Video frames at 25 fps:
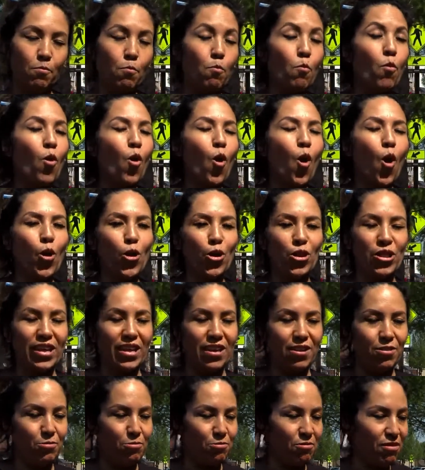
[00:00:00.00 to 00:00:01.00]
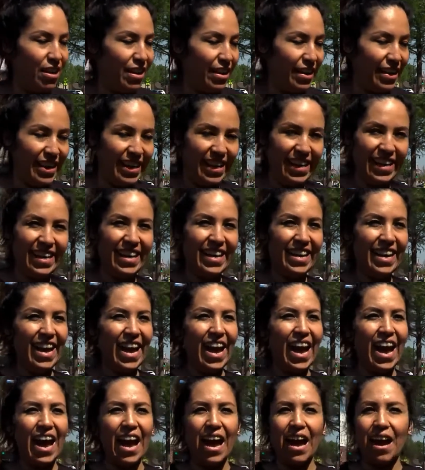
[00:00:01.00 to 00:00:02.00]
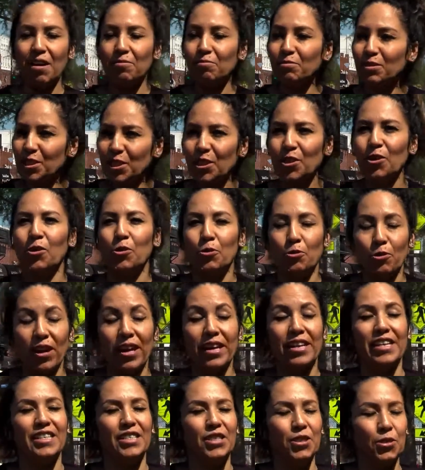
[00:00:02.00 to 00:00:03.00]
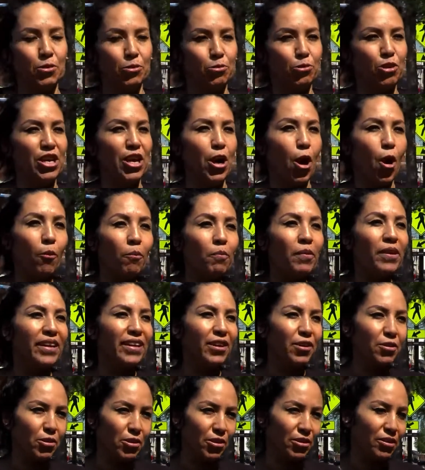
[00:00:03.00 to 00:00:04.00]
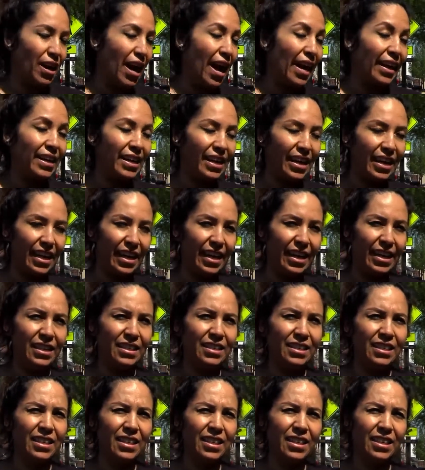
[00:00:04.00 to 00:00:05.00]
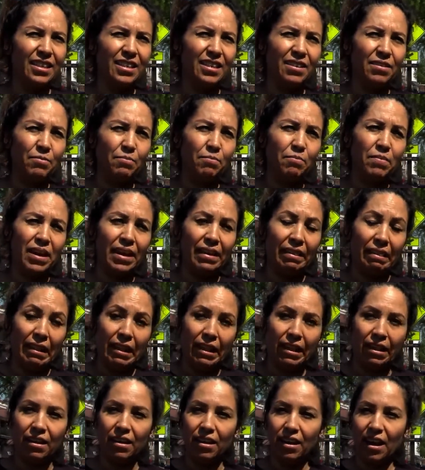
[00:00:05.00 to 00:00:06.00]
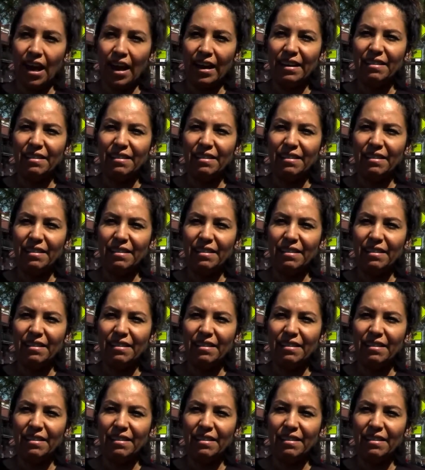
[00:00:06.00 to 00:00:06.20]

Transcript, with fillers: More than ready. I'm so ready to reopen again. Estela Rodriguez is